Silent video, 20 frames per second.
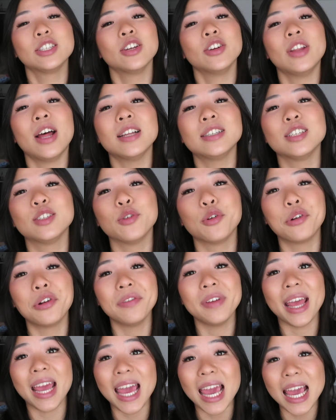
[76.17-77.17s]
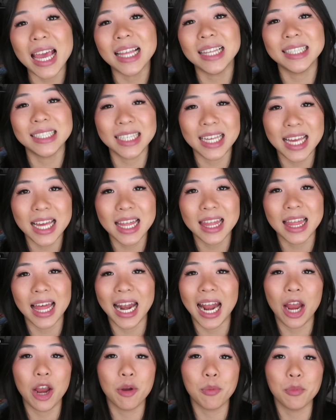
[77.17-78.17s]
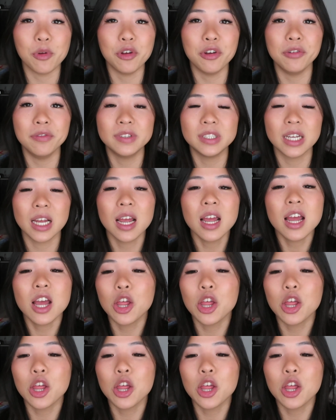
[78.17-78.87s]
So that's a total of eight teeth that I removed